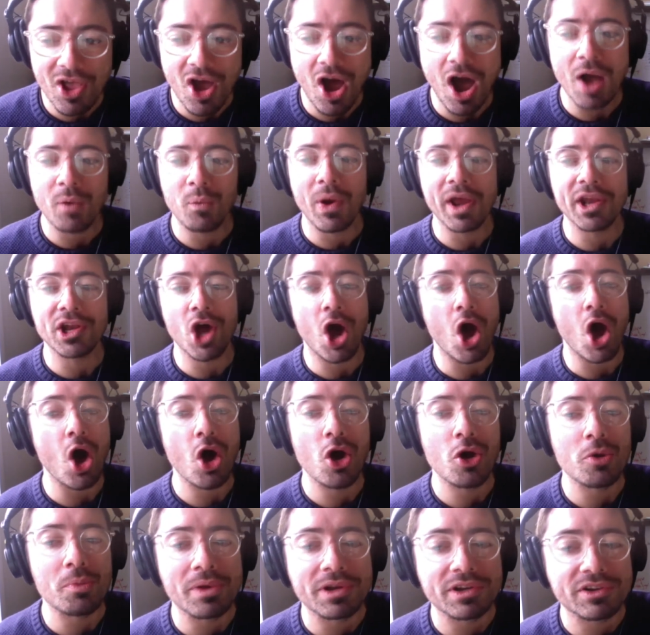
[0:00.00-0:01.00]
I went
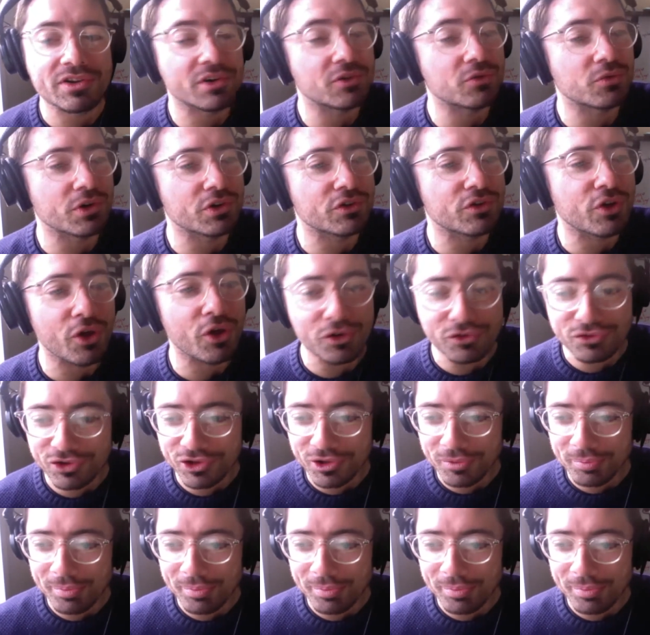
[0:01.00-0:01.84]
home and didn't return to the